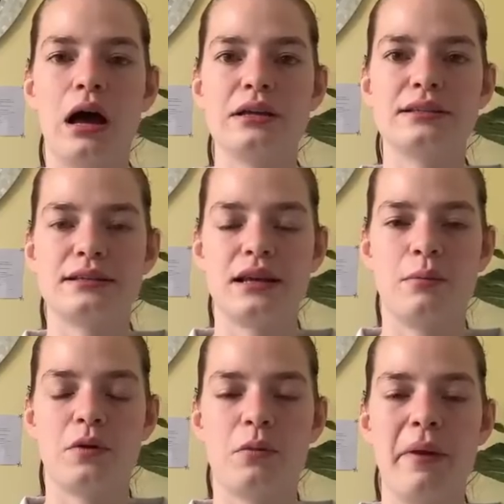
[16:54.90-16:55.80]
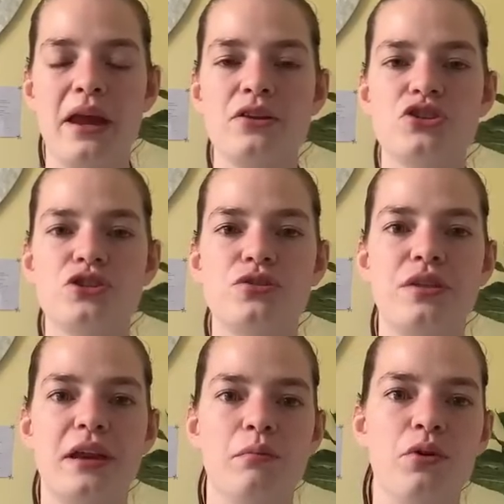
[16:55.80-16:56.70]
sitting up on the bed to
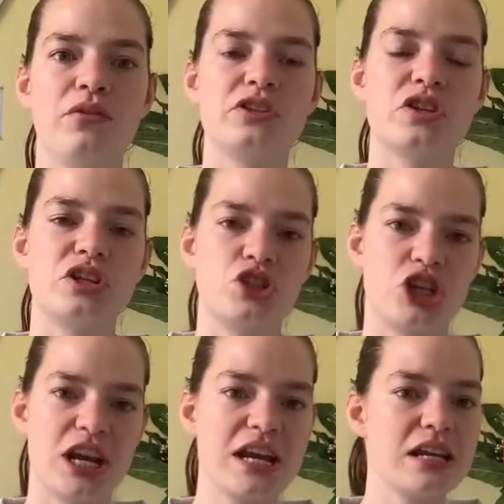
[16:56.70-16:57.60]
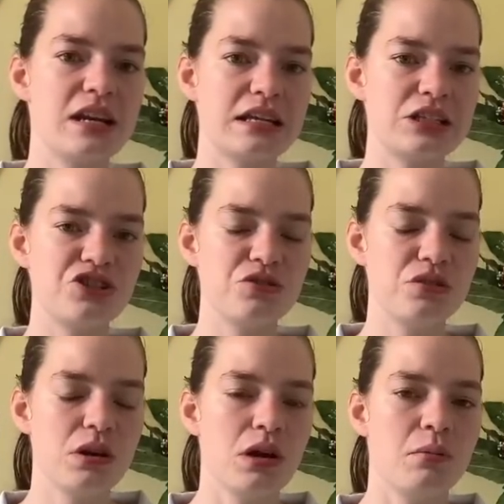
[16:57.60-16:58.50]
then moving to the chair next to
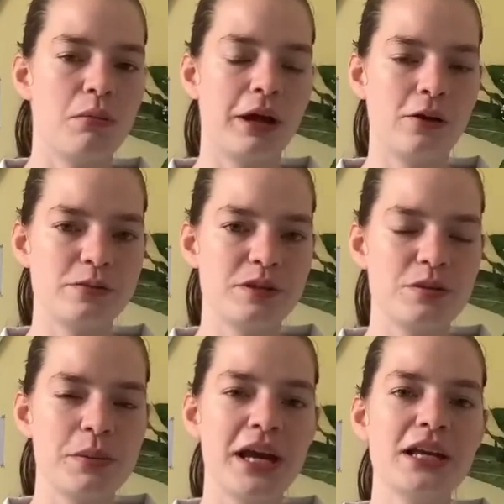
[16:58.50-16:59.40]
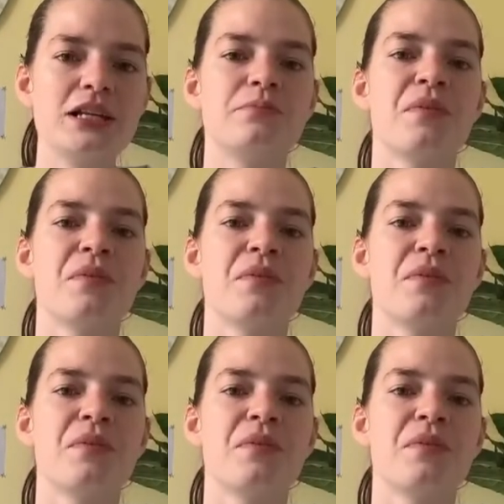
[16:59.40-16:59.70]
my hospital bed.